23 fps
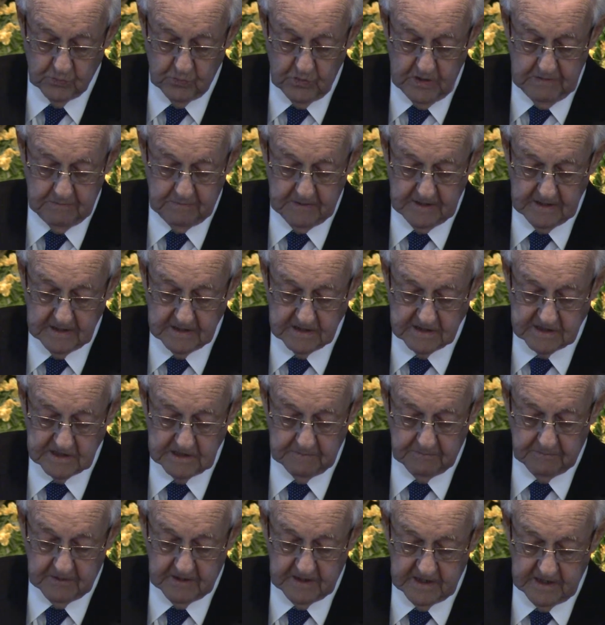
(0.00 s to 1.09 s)
weeping and
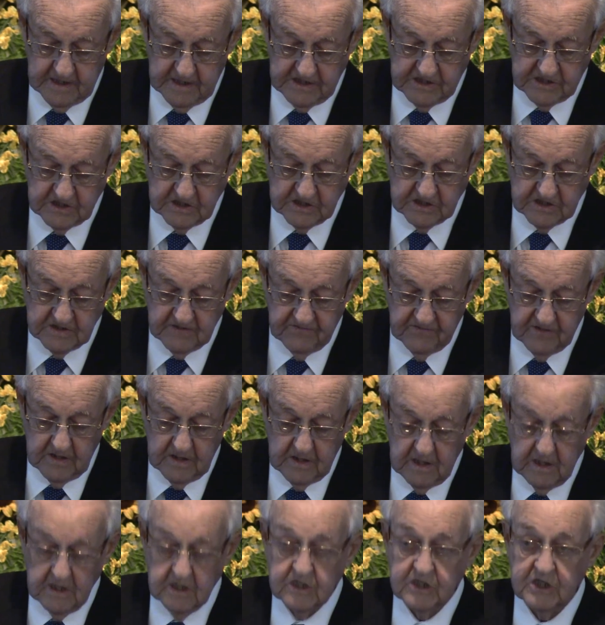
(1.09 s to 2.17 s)
supplications of the
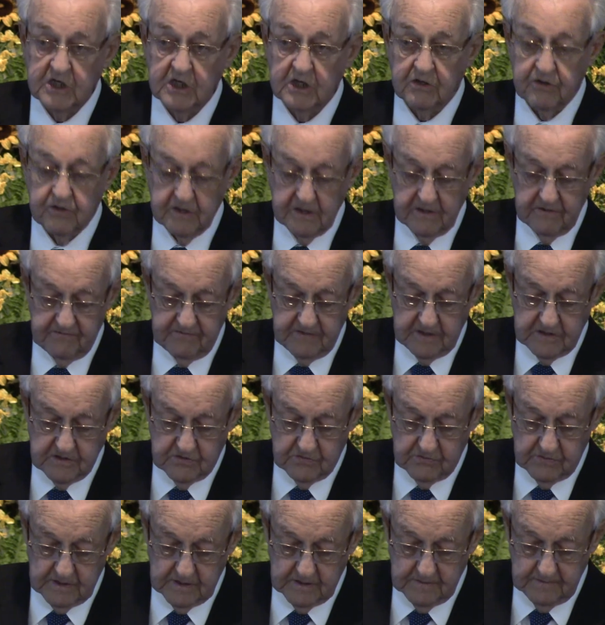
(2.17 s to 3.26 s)
children of
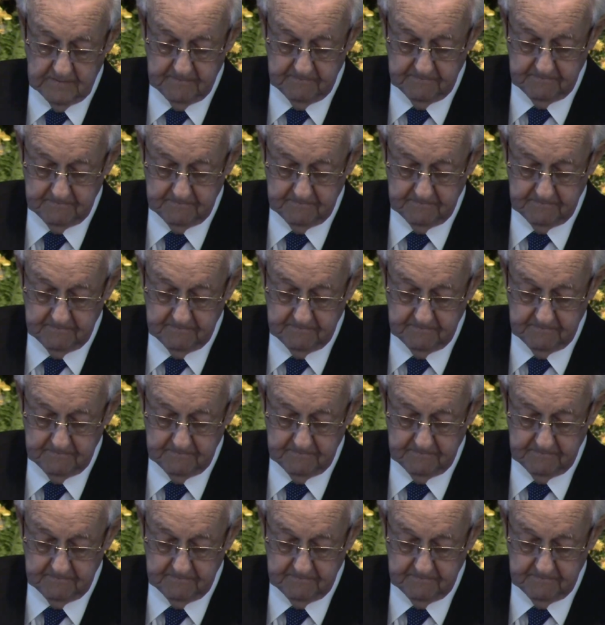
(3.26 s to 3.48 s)
Israel.